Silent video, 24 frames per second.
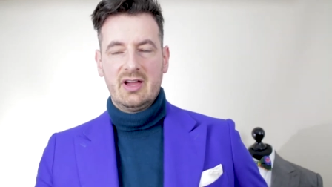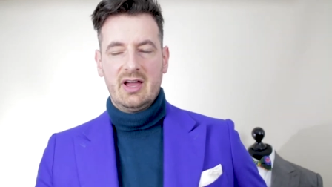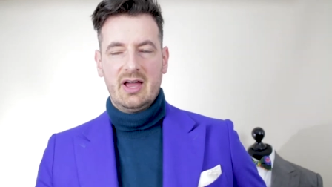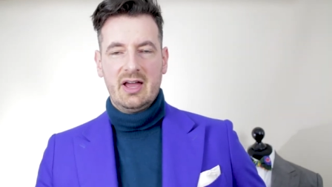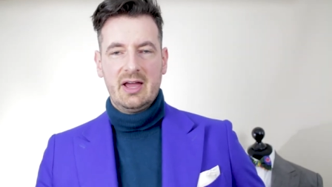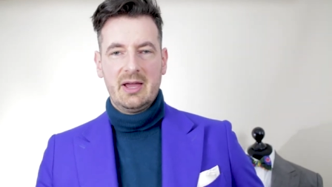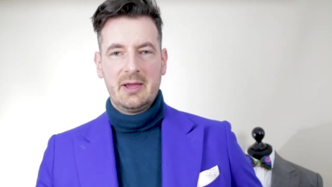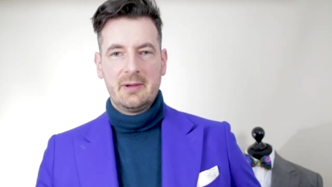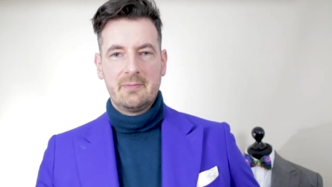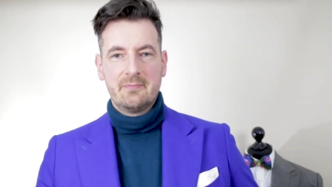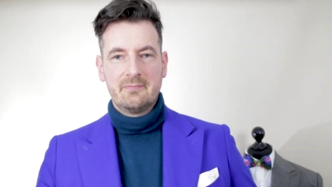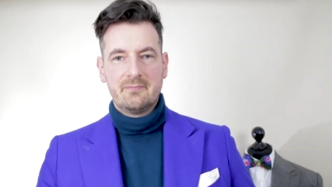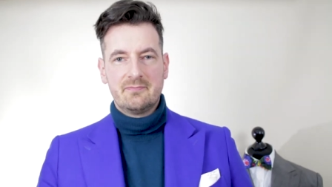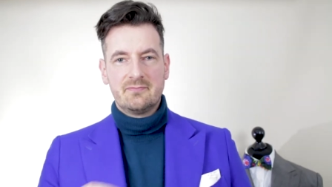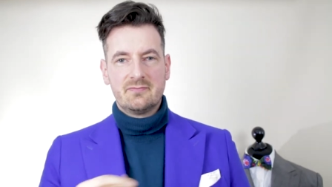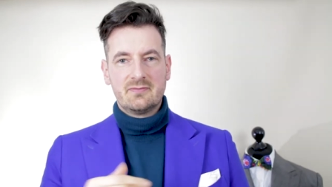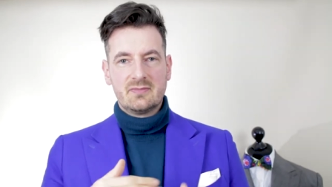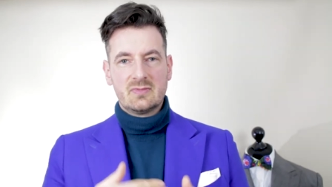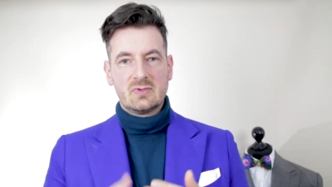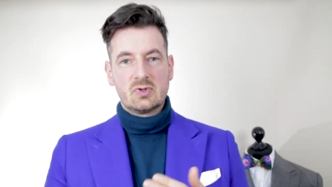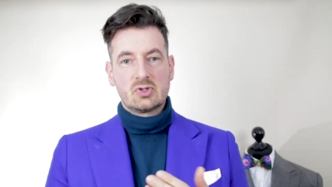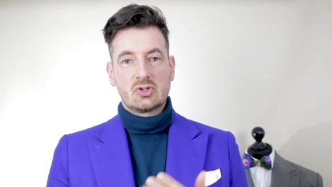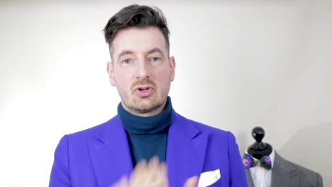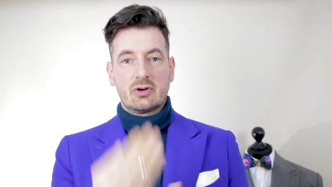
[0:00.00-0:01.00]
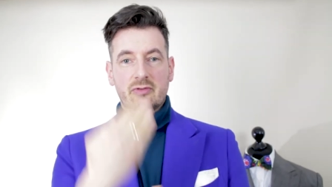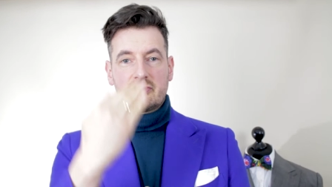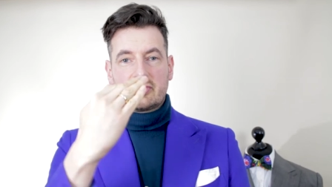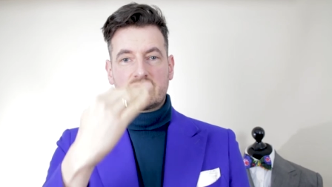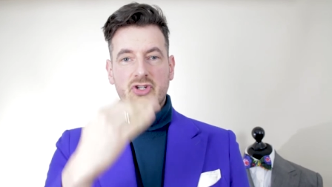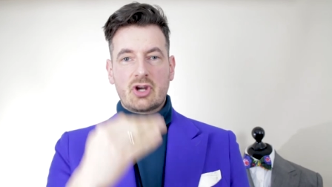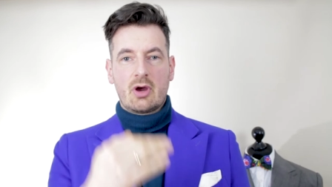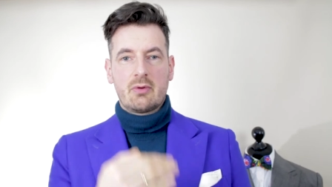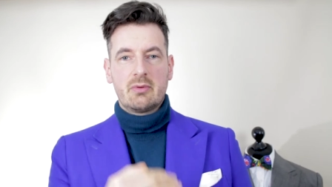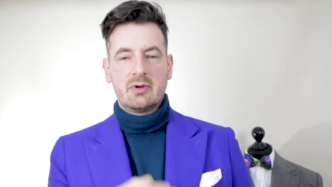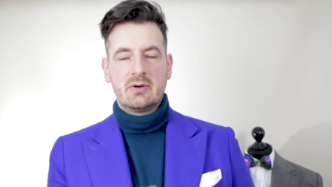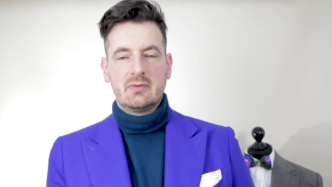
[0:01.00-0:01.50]
um, sort of
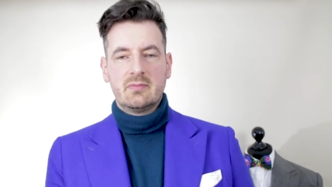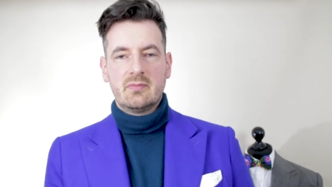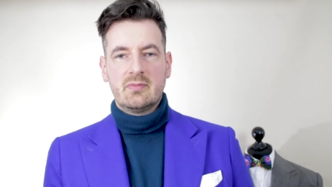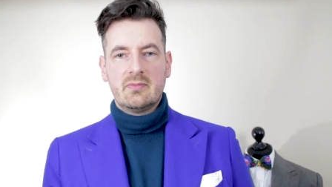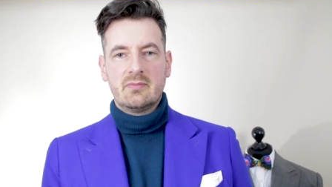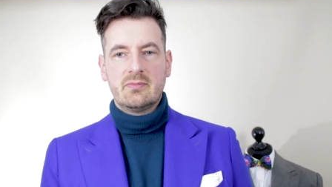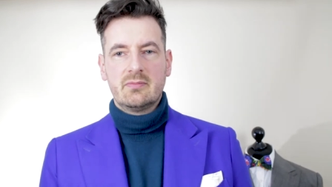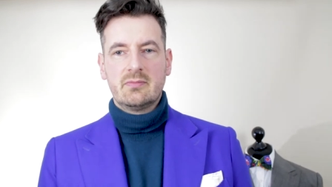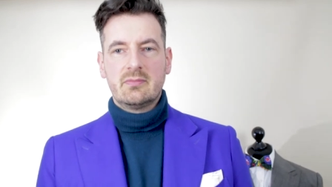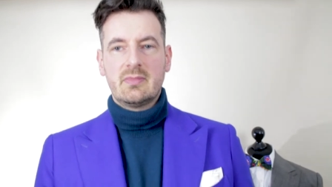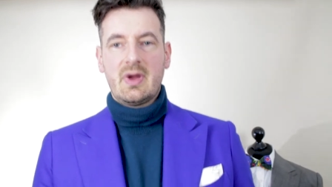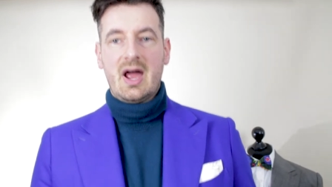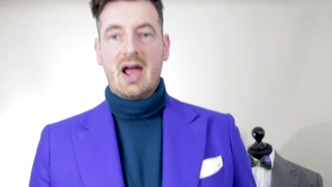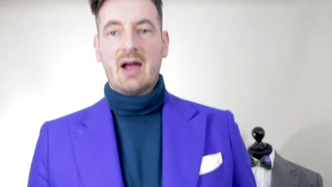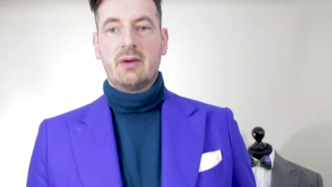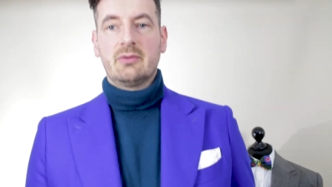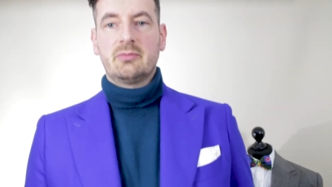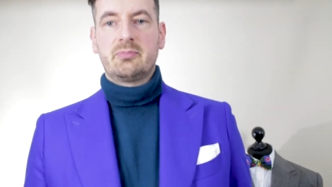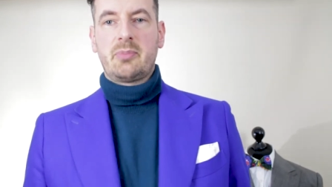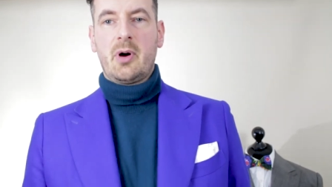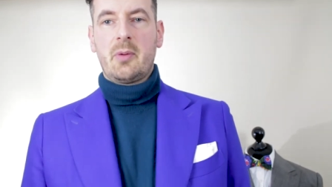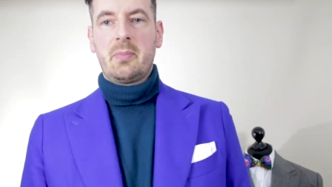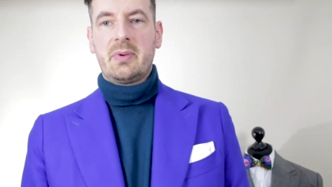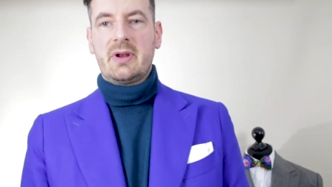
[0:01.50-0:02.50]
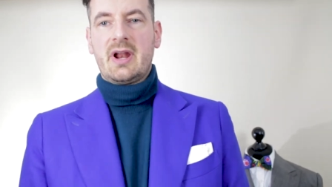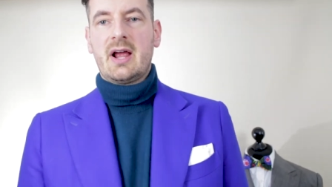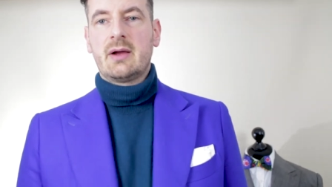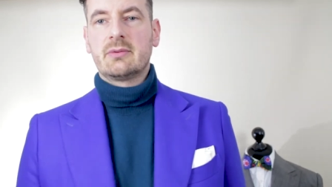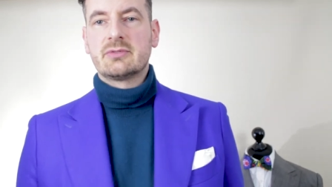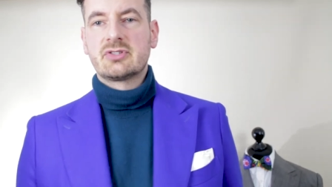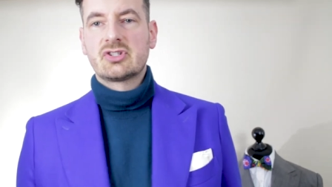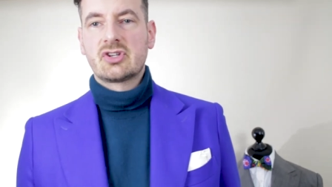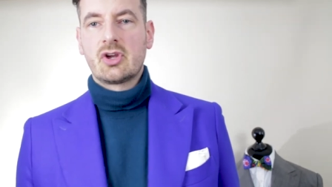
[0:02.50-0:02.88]
showing out, popping out.